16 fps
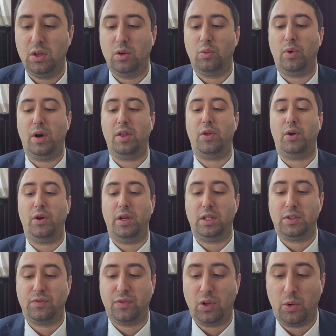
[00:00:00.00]
Whether
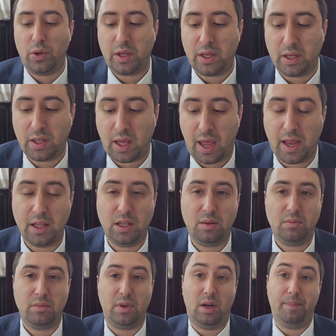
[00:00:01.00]
it's floating in
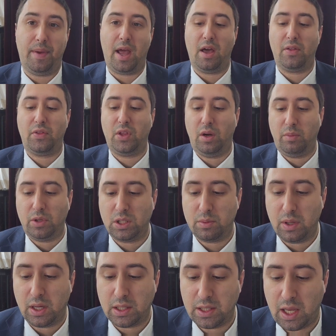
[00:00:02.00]
Kalim, in a bathtub or
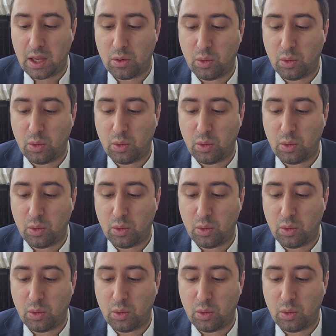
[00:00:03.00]
something like that,